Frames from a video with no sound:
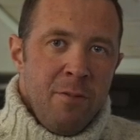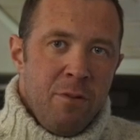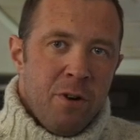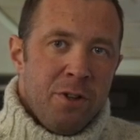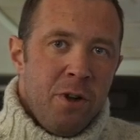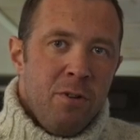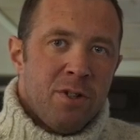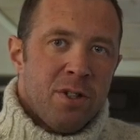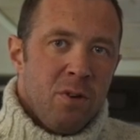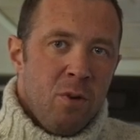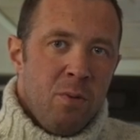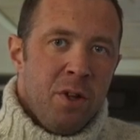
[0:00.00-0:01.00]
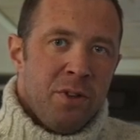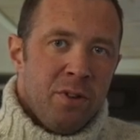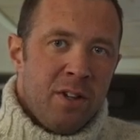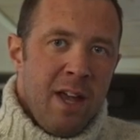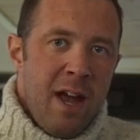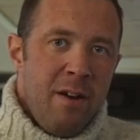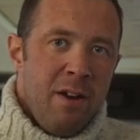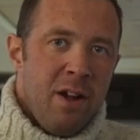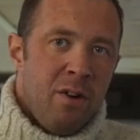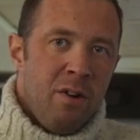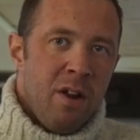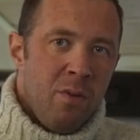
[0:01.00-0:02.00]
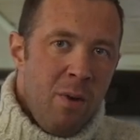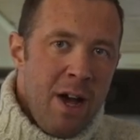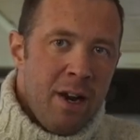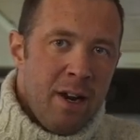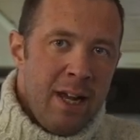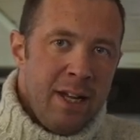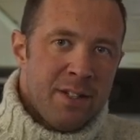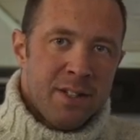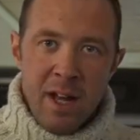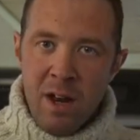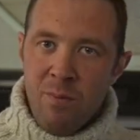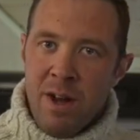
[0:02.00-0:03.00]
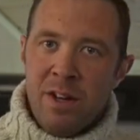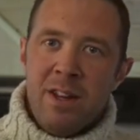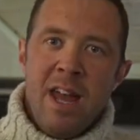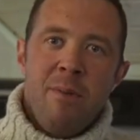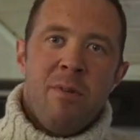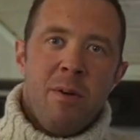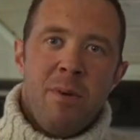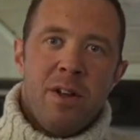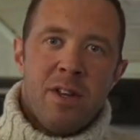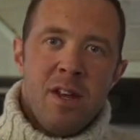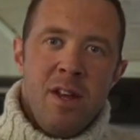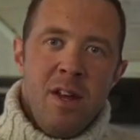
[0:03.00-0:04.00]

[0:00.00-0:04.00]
for those who want to carry only one lens and one camera body?